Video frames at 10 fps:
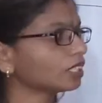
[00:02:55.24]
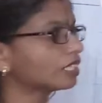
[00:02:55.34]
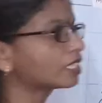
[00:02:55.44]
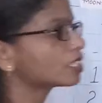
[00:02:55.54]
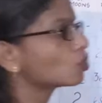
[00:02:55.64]

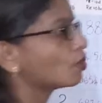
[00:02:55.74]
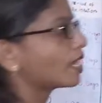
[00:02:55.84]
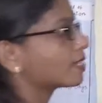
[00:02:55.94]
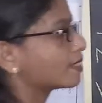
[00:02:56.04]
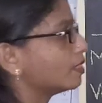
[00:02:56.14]
It is known
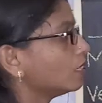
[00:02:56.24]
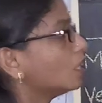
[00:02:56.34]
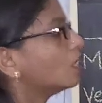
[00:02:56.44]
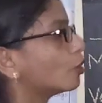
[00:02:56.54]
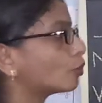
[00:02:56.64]
as the
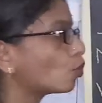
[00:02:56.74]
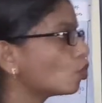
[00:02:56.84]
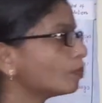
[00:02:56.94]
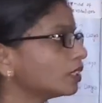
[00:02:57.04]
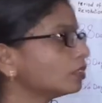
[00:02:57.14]

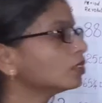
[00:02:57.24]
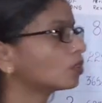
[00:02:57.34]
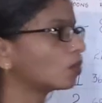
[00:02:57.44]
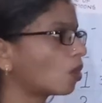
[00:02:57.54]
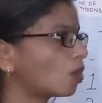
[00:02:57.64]
Roman
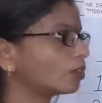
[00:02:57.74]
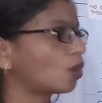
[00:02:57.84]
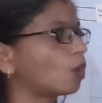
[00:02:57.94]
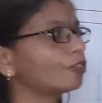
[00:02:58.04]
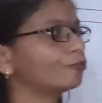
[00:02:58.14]
god
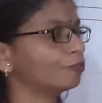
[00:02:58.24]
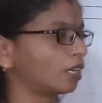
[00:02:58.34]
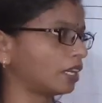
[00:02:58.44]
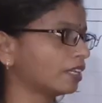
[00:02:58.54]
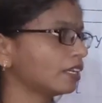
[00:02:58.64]
of
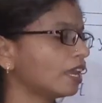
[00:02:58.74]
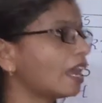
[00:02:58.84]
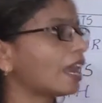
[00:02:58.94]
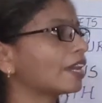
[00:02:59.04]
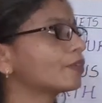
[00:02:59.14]
war,
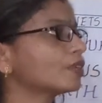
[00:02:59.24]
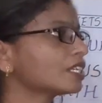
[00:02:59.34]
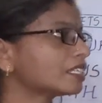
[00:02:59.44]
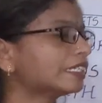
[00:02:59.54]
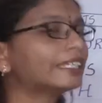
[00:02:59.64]
and
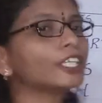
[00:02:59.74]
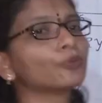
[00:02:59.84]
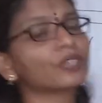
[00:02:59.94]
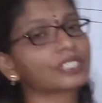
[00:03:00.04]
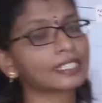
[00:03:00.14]
recently it
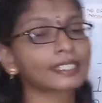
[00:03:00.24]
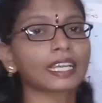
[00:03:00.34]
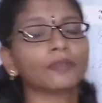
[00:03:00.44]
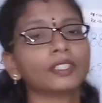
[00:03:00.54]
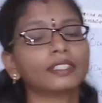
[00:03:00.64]
was
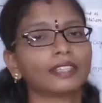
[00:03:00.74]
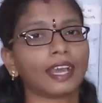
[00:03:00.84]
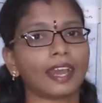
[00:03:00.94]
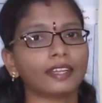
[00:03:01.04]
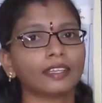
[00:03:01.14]
discovered
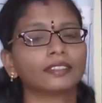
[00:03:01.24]
that